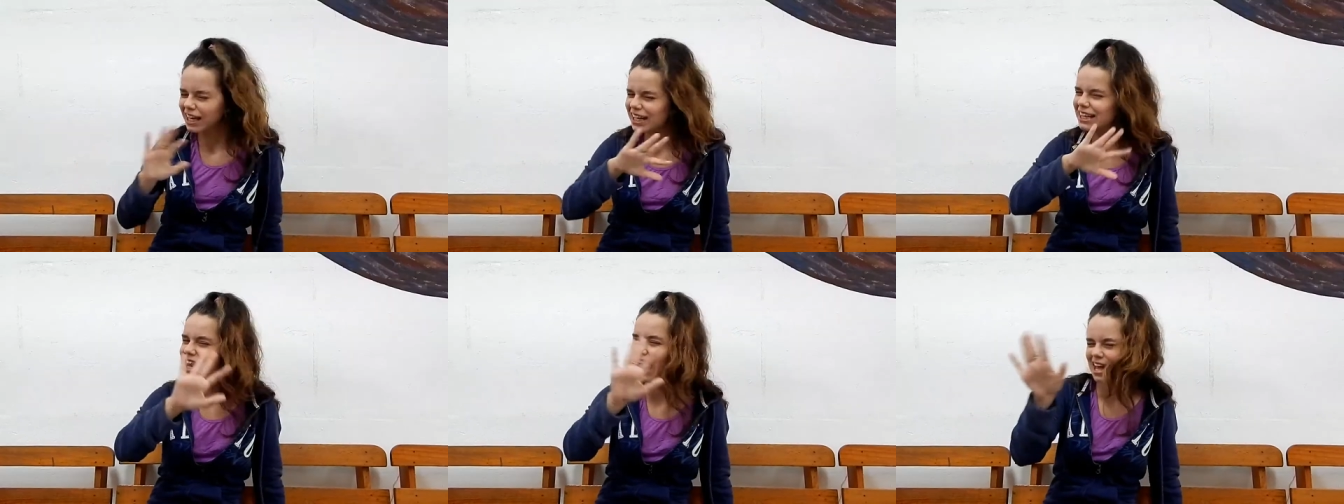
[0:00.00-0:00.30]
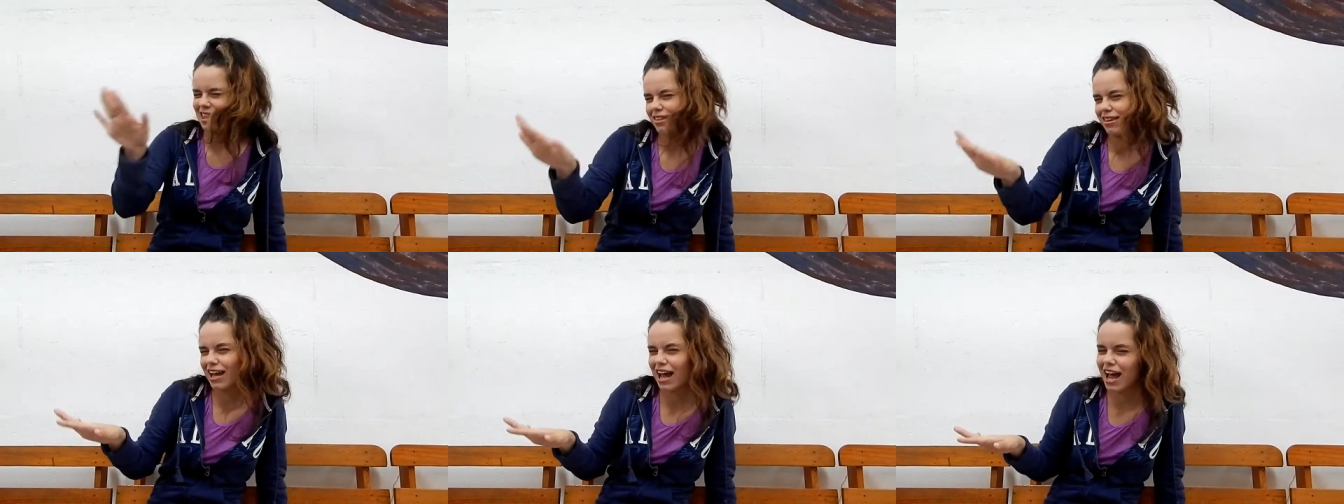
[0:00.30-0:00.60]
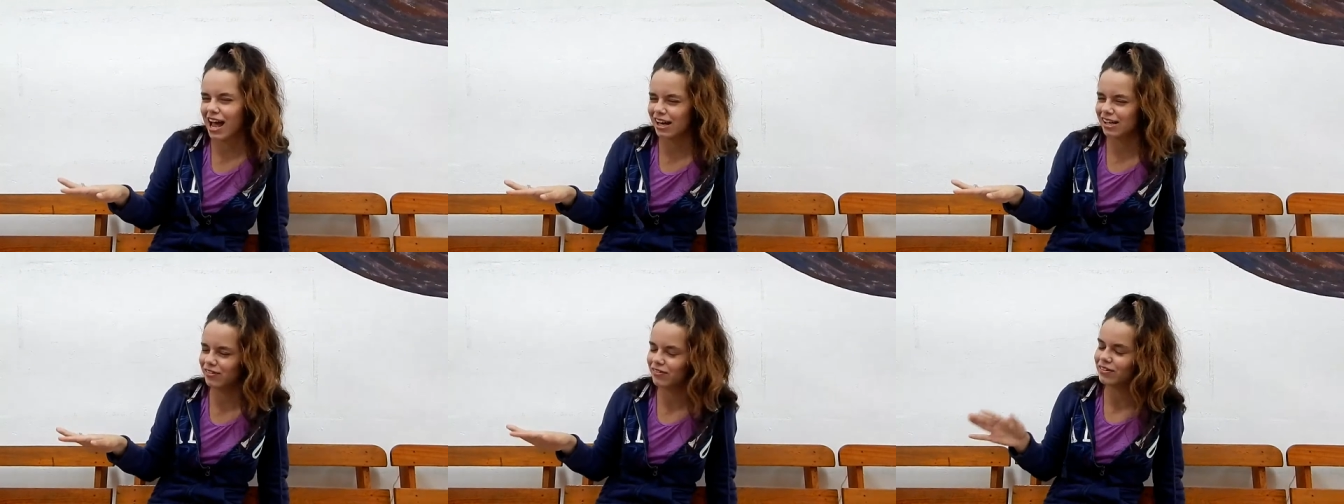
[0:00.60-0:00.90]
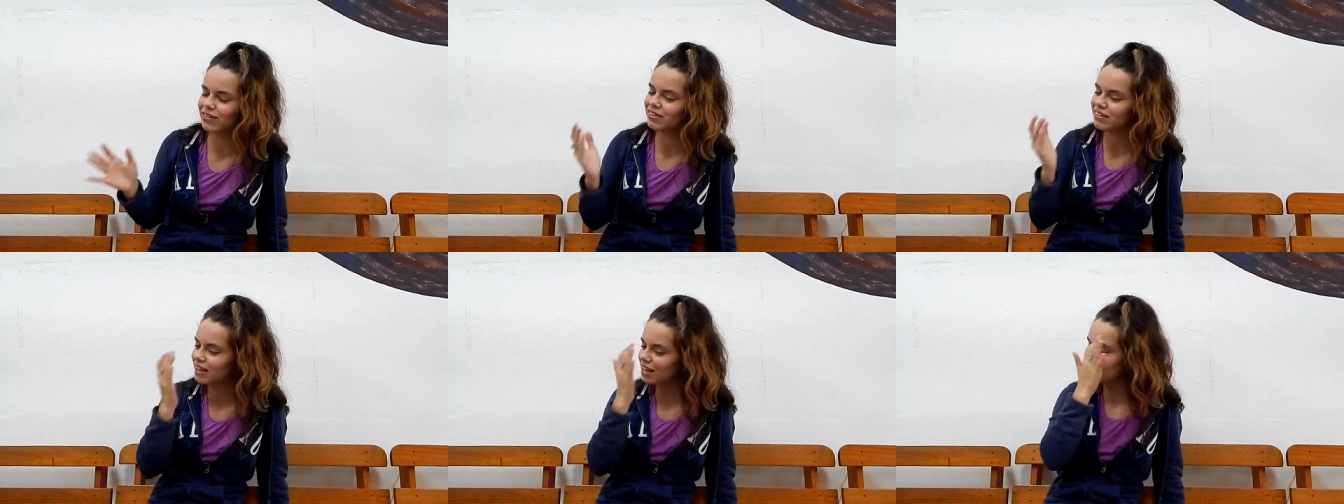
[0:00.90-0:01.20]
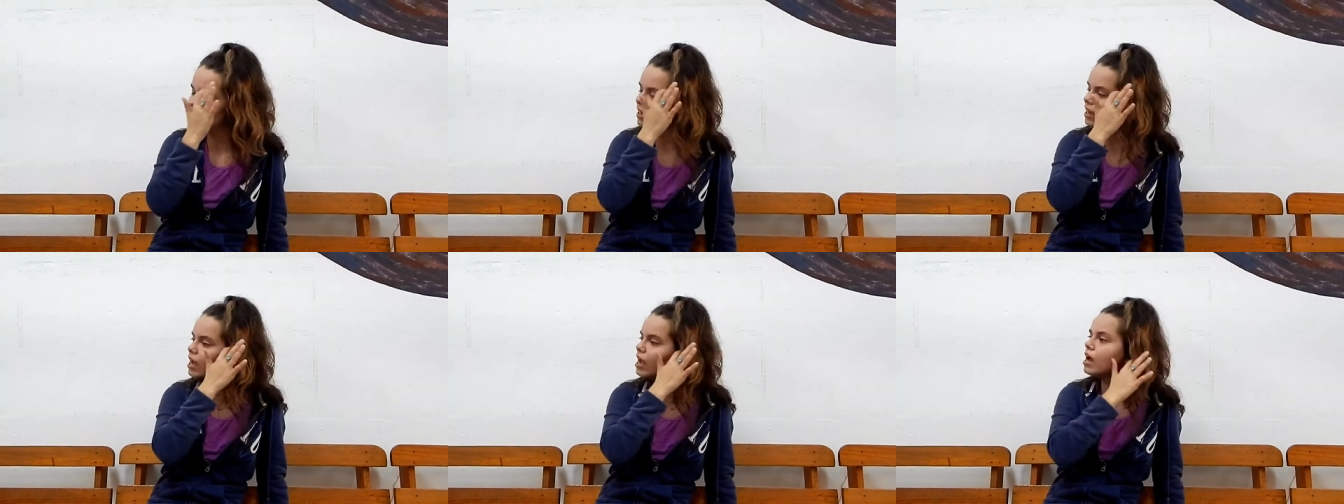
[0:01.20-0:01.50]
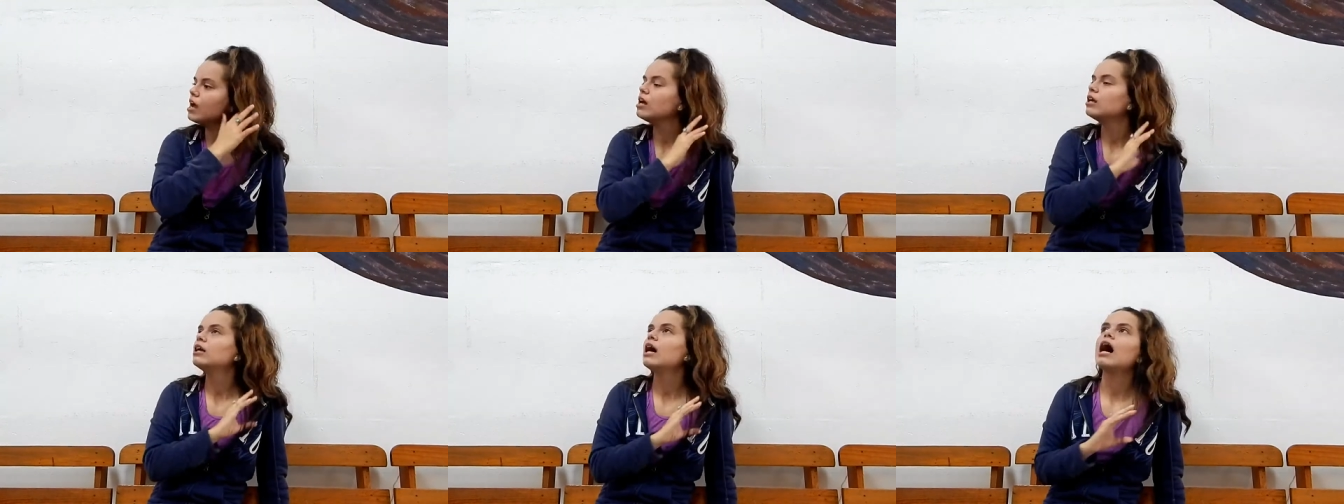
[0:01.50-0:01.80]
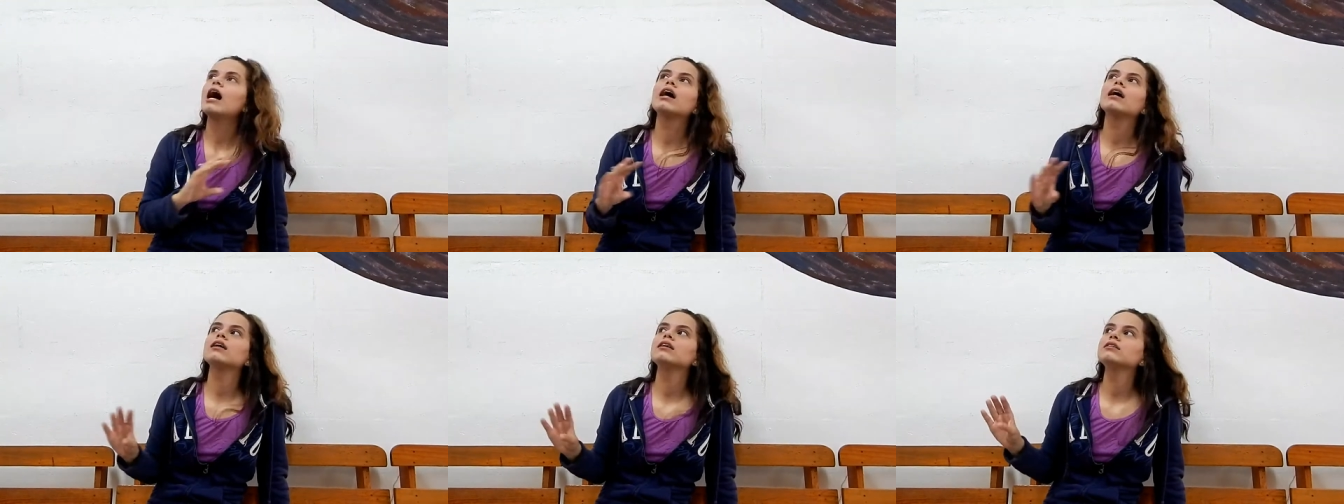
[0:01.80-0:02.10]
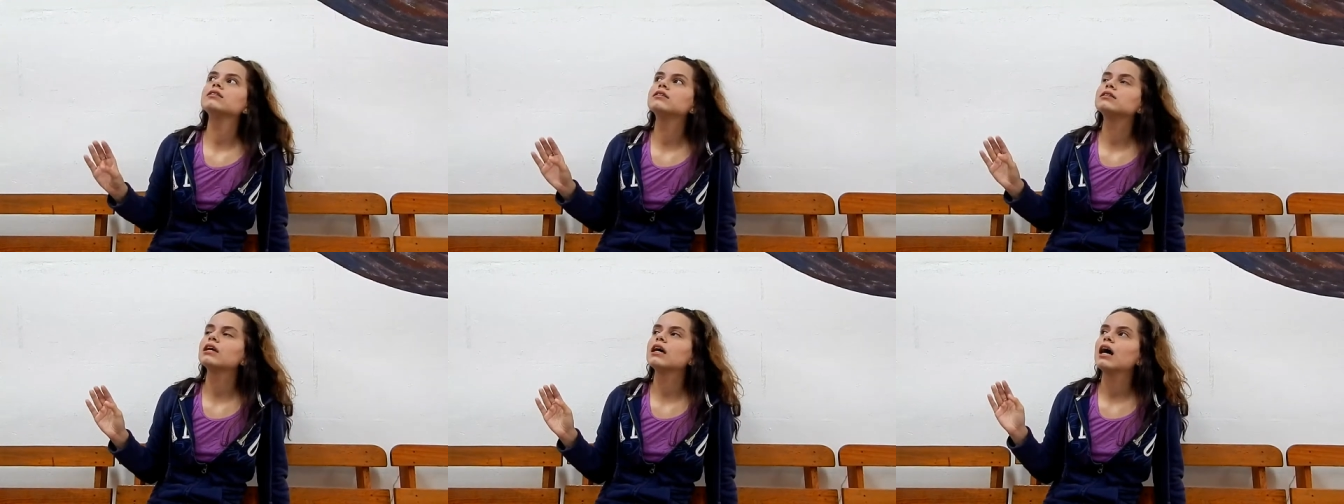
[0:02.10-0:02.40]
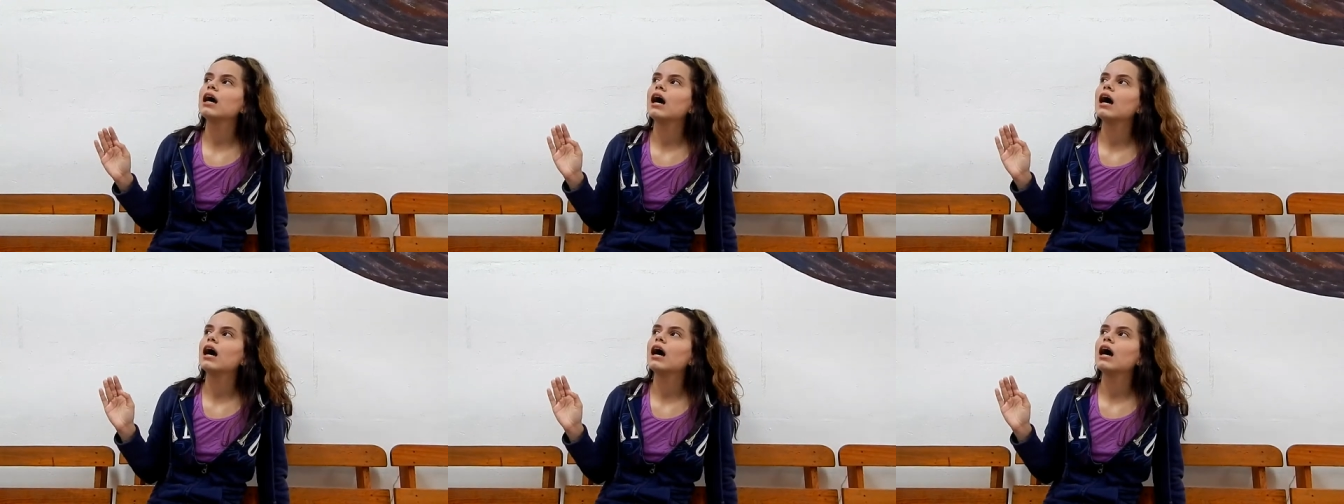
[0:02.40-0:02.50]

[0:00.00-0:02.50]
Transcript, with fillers: that kind of thing. And